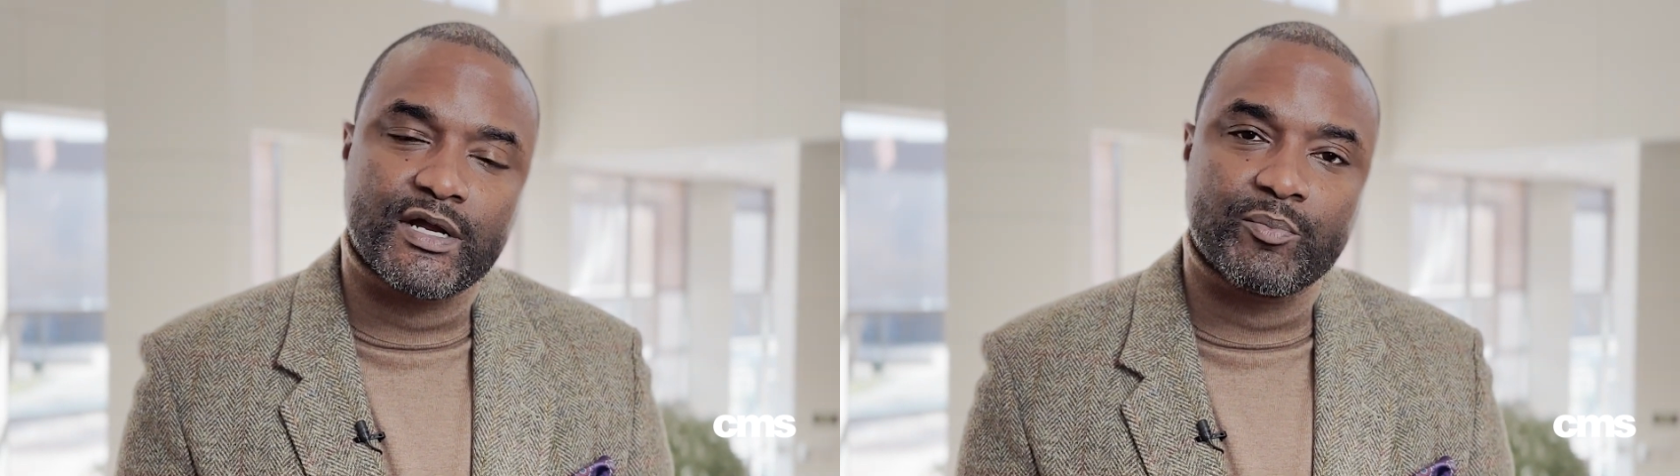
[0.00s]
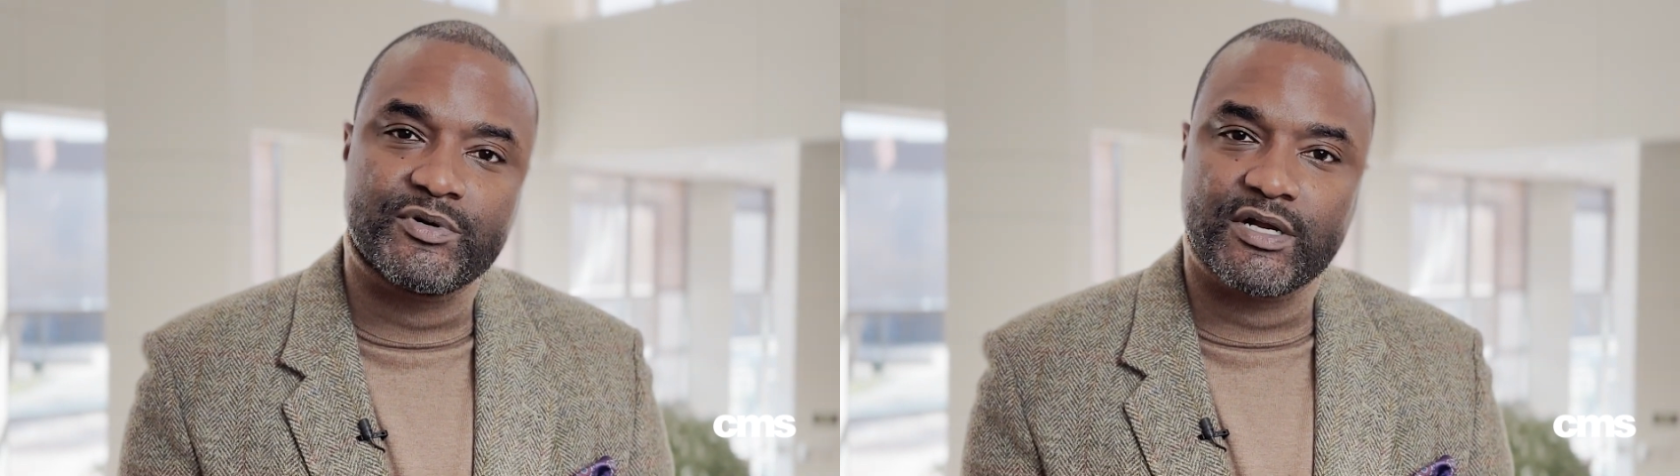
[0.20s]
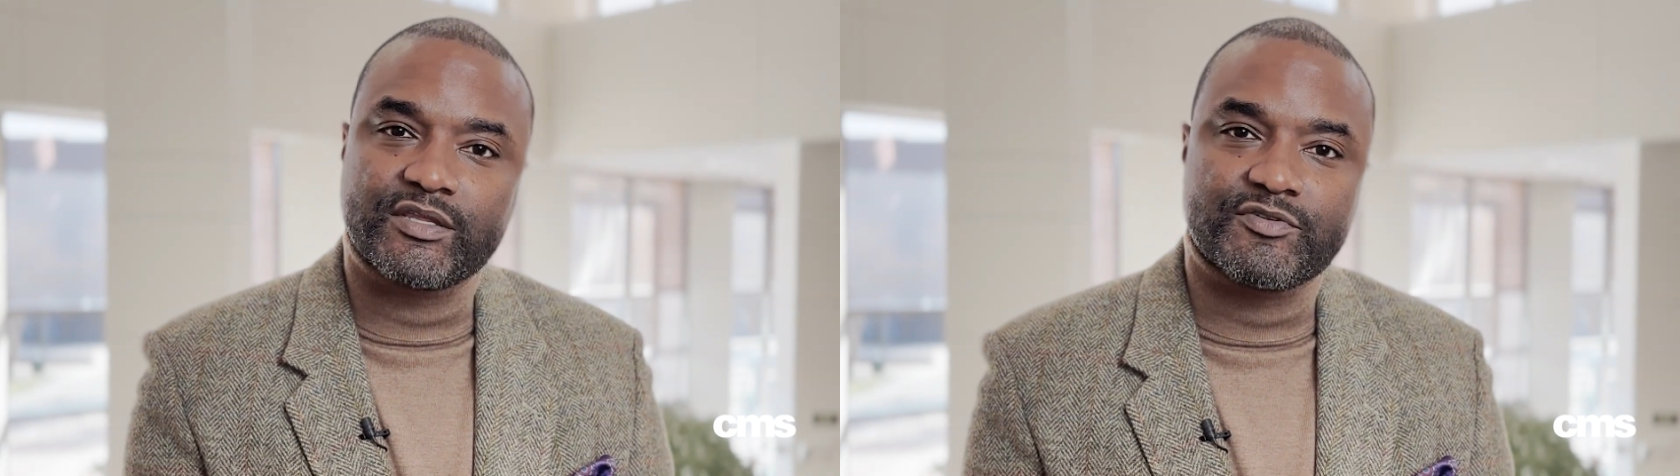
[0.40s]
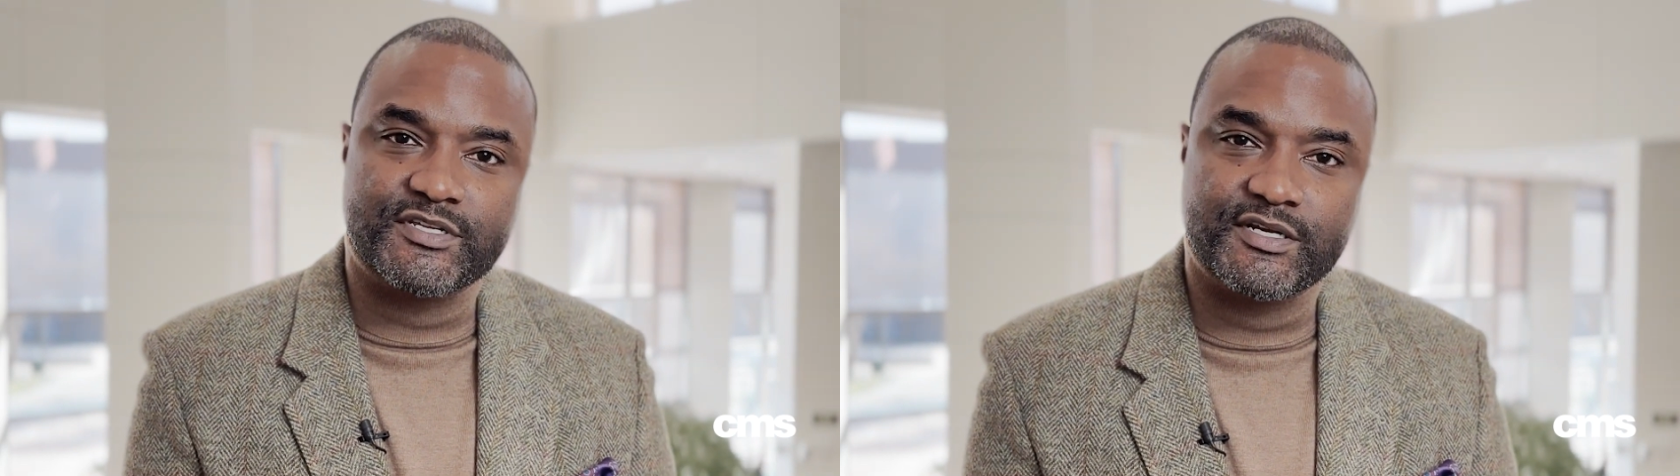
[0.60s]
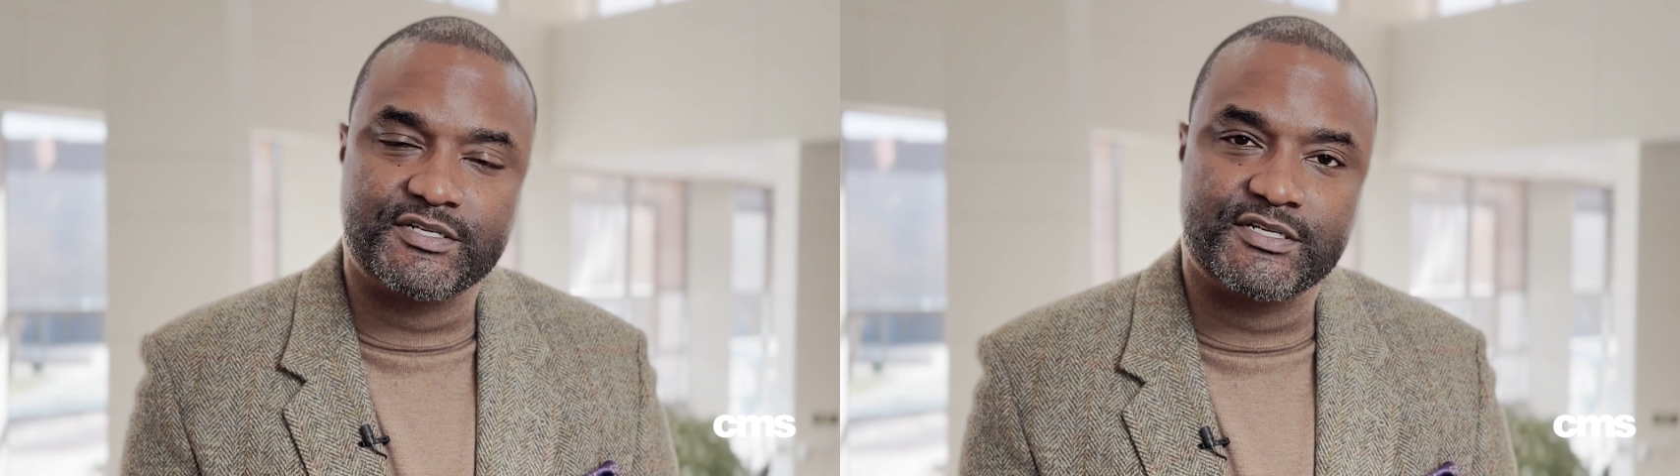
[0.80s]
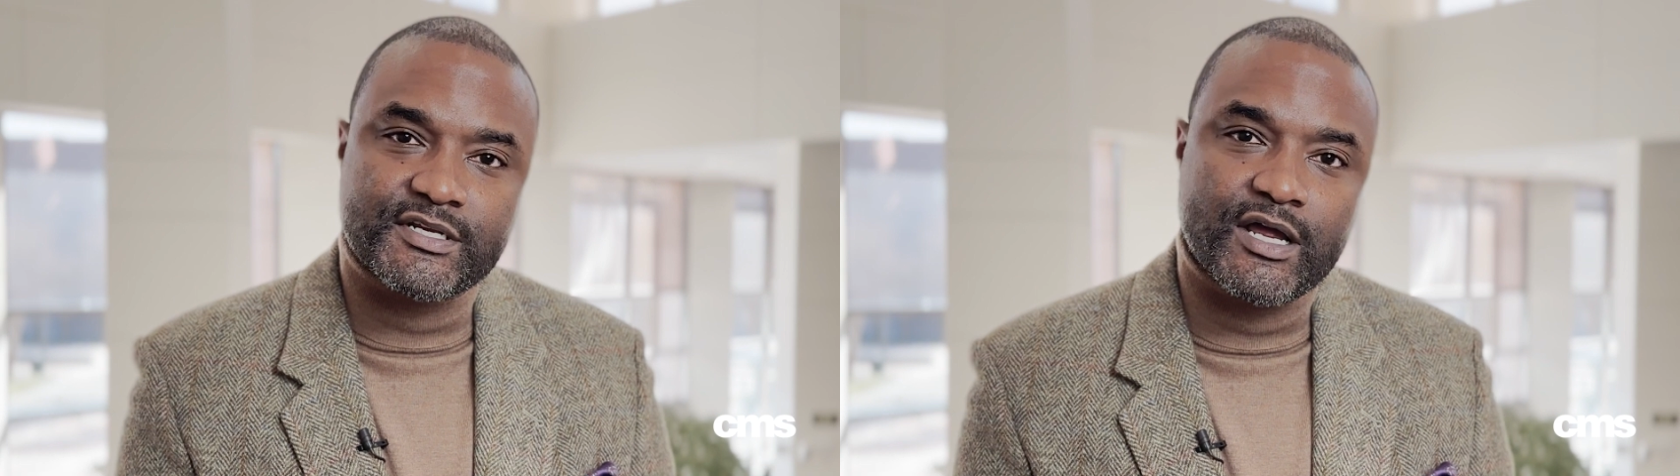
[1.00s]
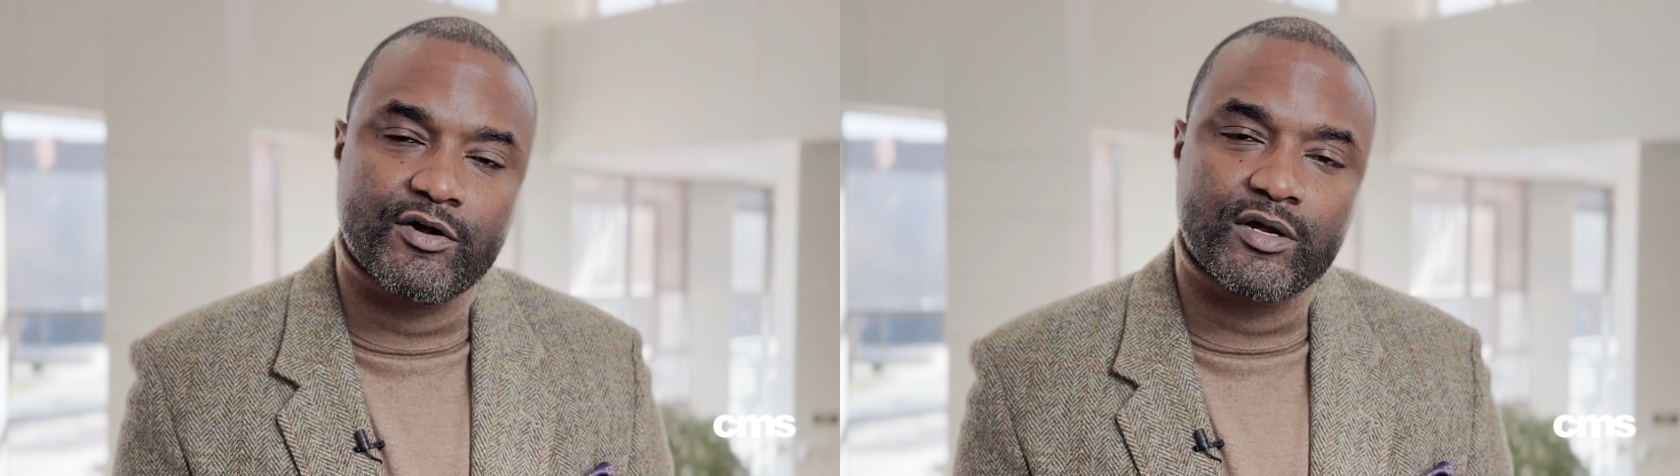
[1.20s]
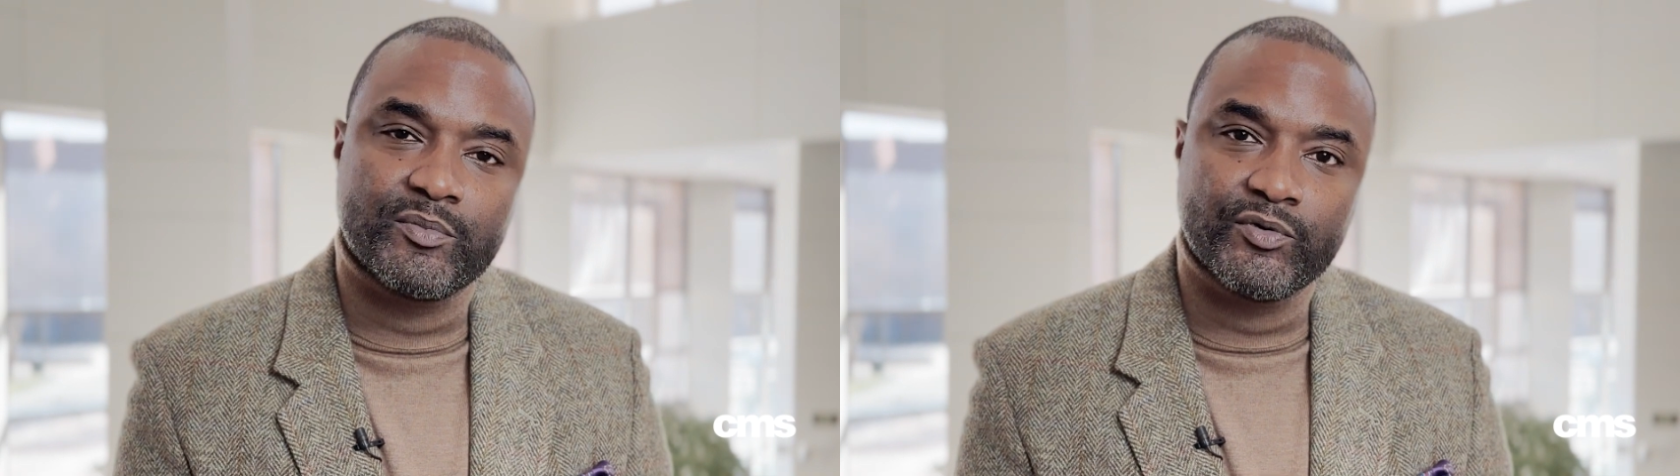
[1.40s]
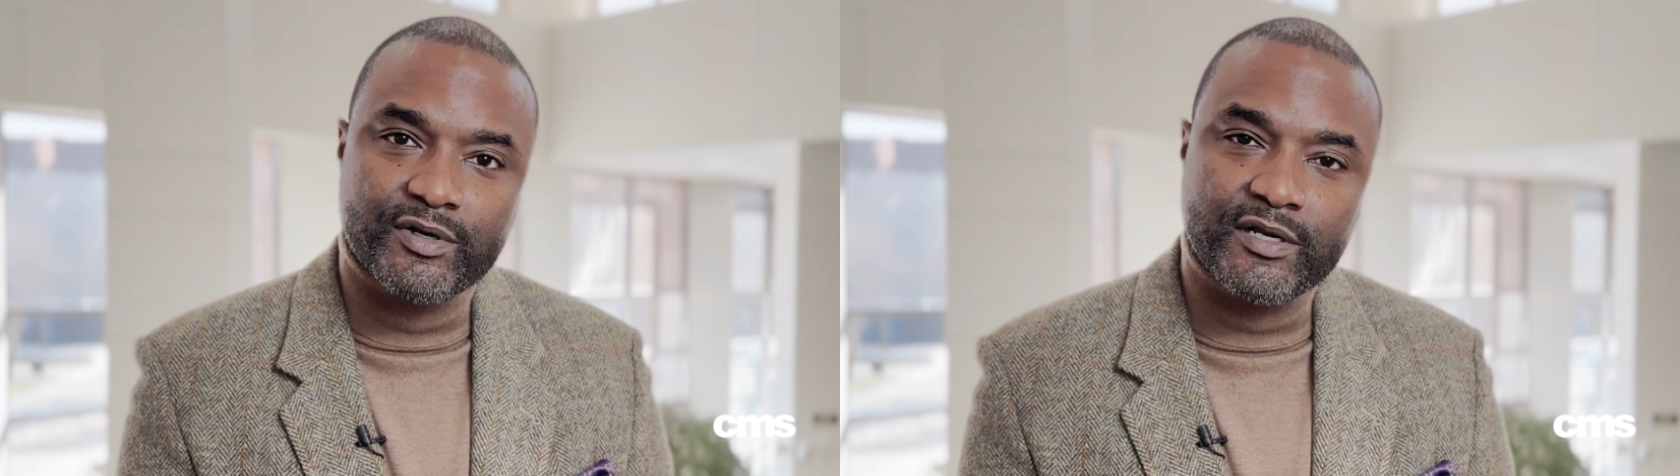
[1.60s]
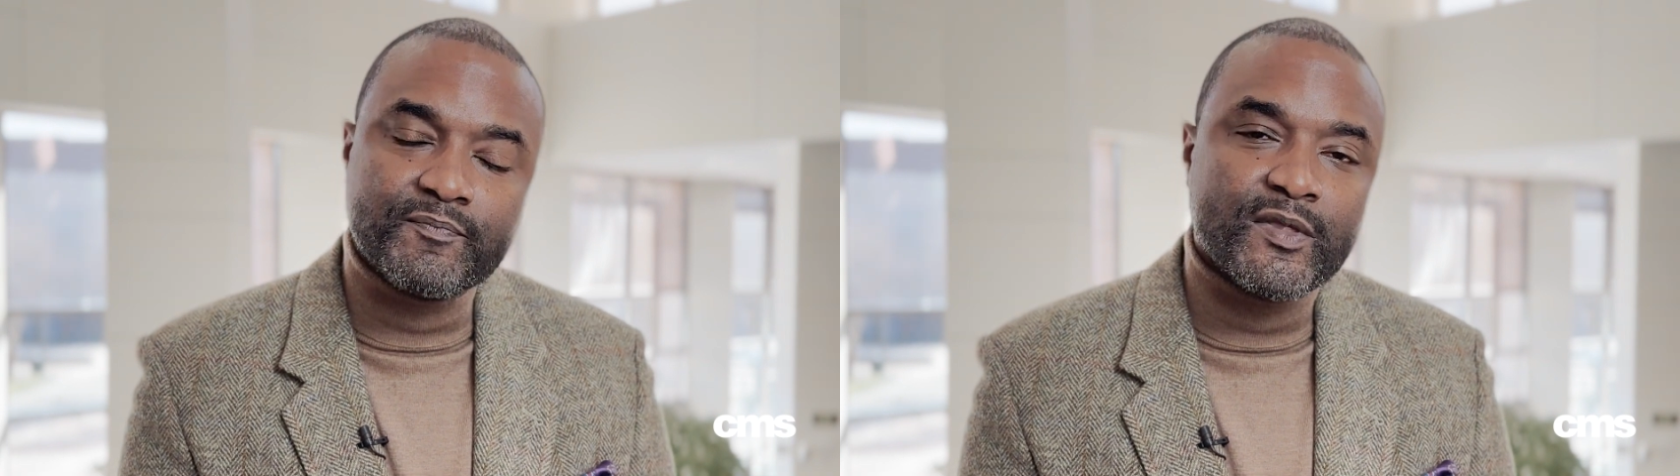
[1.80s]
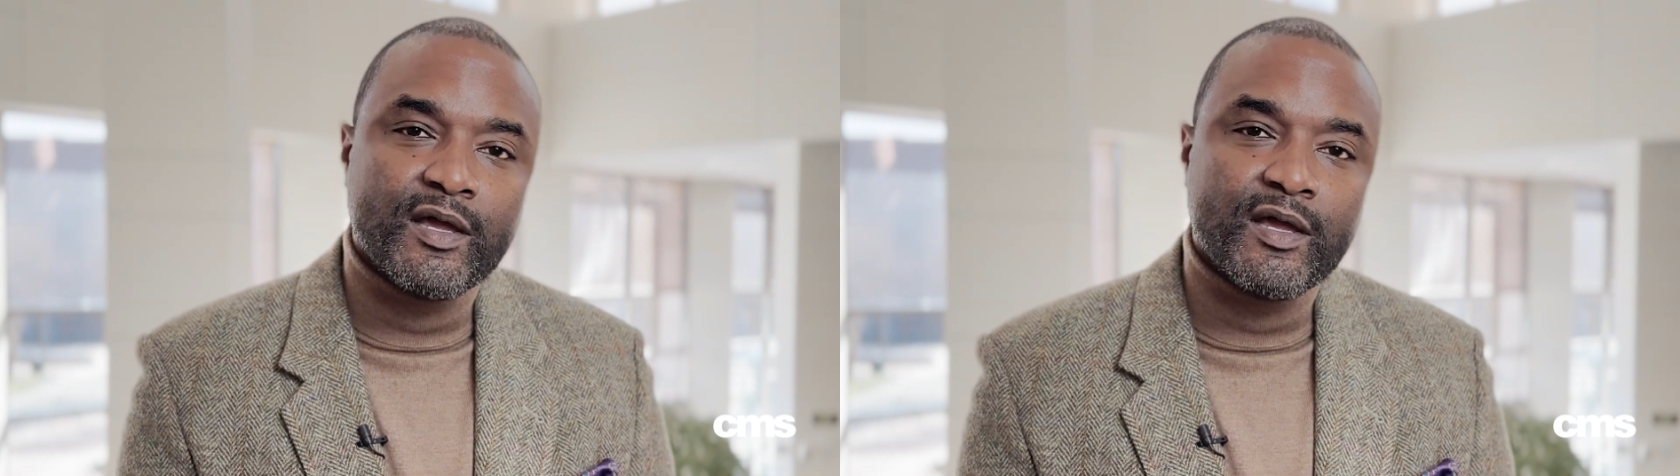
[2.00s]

uh, productive citizens in our community.